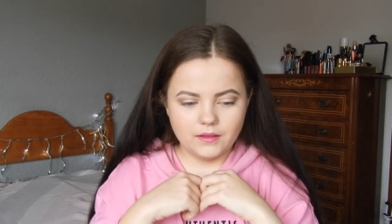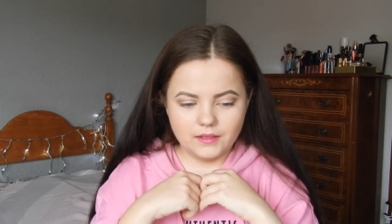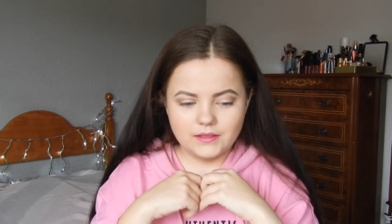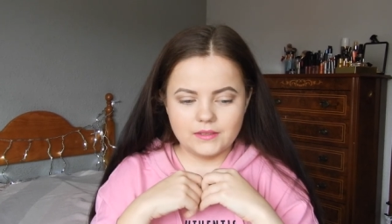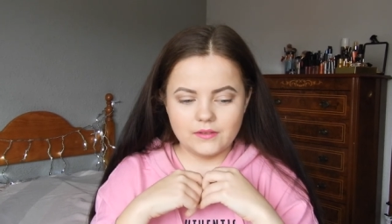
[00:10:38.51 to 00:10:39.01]

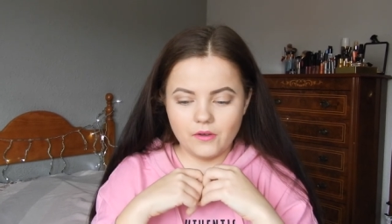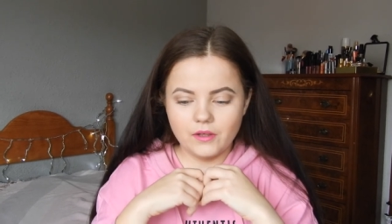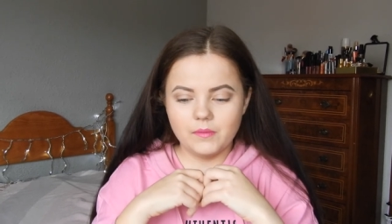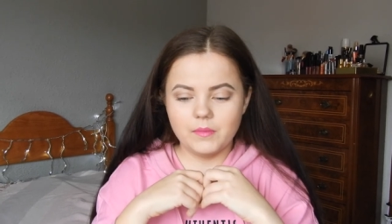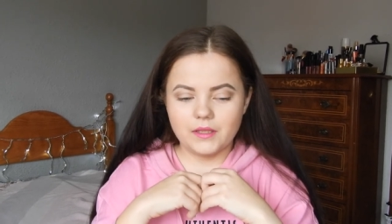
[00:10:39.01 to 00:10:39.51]
This
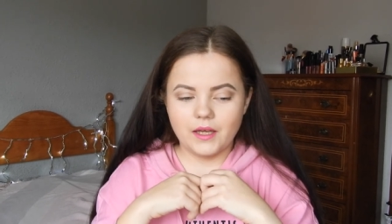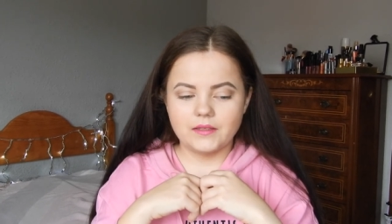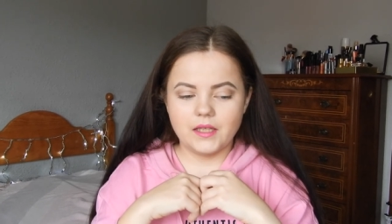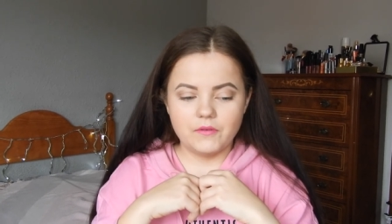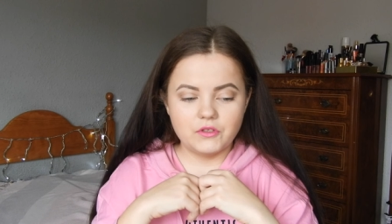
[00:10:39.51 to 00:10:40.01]
only
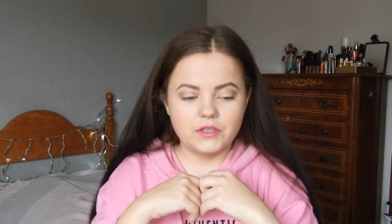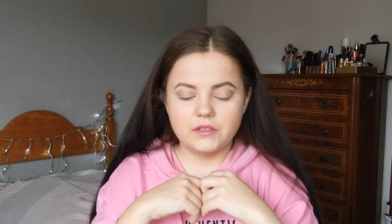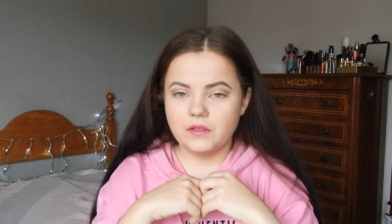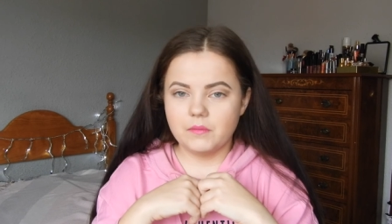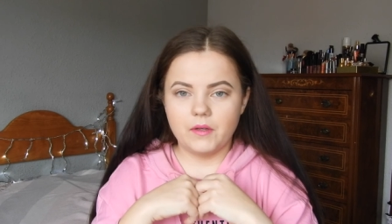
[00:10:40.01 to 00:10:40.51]
because I was
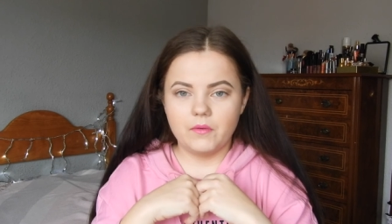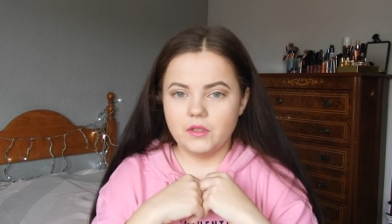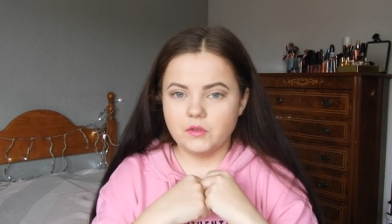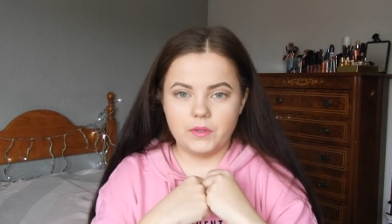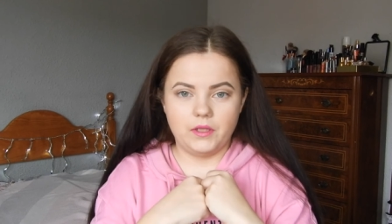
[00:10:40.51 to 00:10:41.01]
just doing my
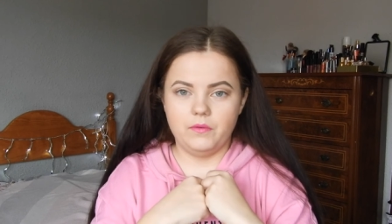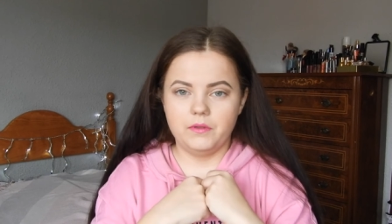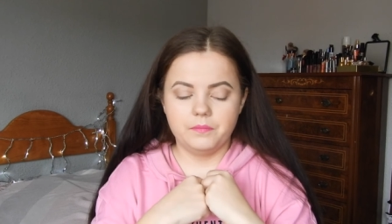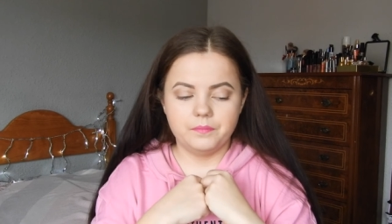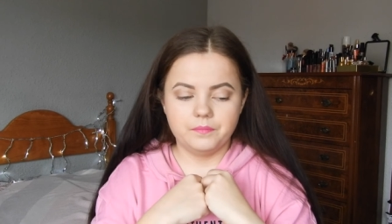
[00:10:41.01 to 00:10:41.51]
videos, whatever.